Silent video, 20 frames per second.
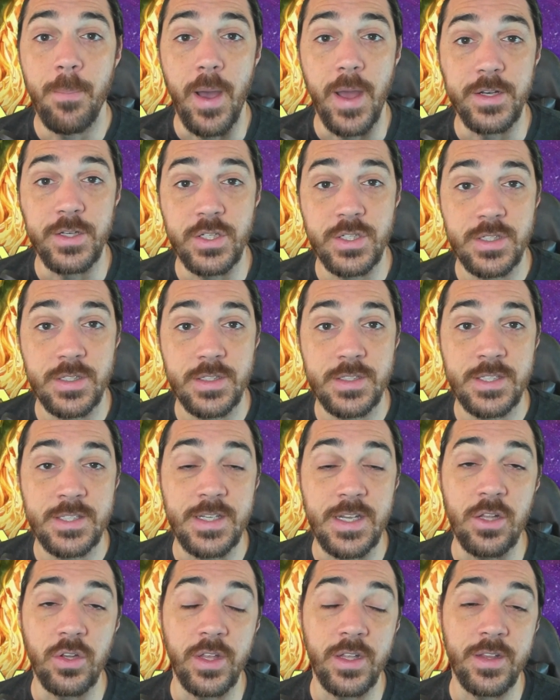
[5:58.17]
by just
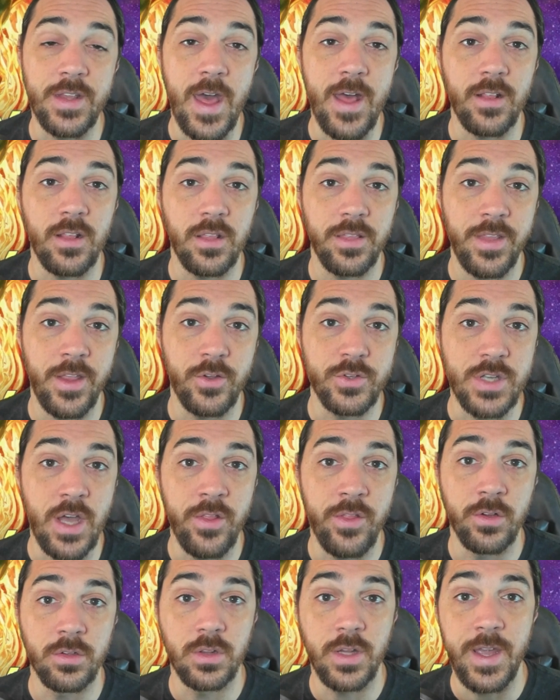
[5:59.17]
stealing those
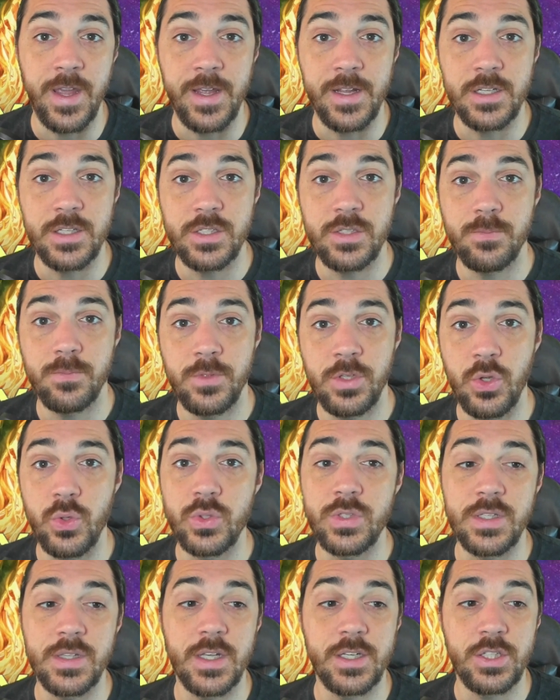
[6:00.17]
other lanes
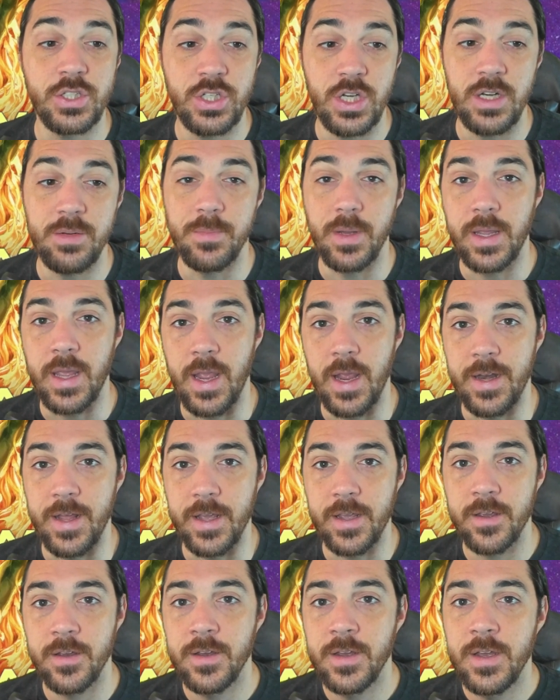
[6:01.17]
using the Gene
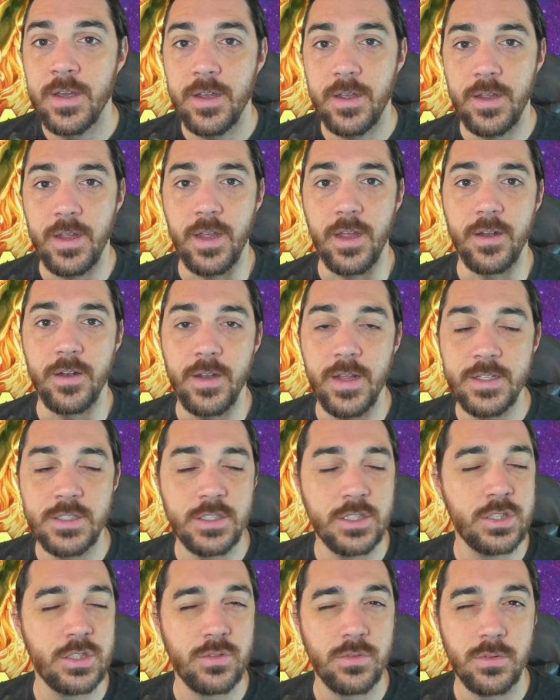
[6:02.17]
mechanic. And
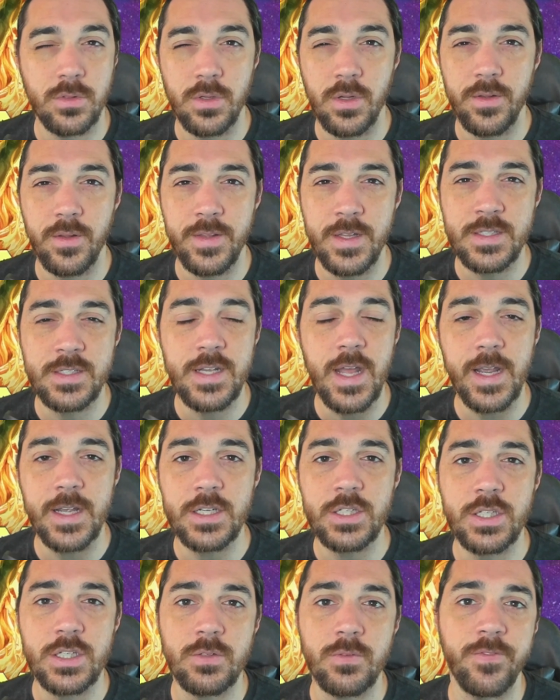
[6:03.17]
this deck
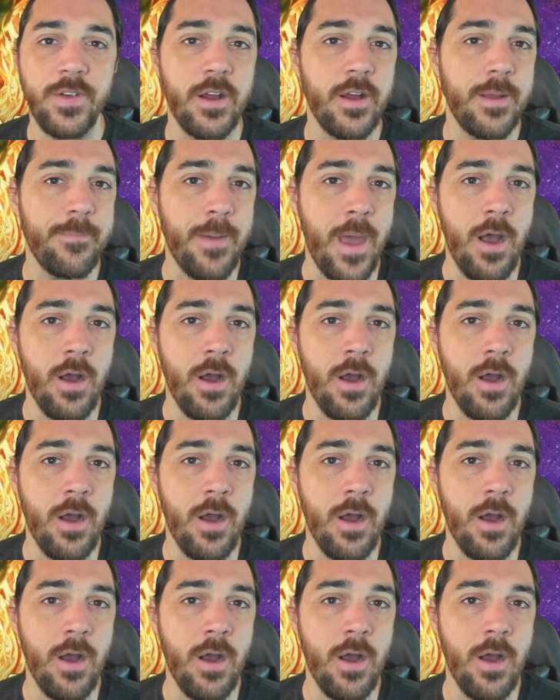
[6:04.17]
is just very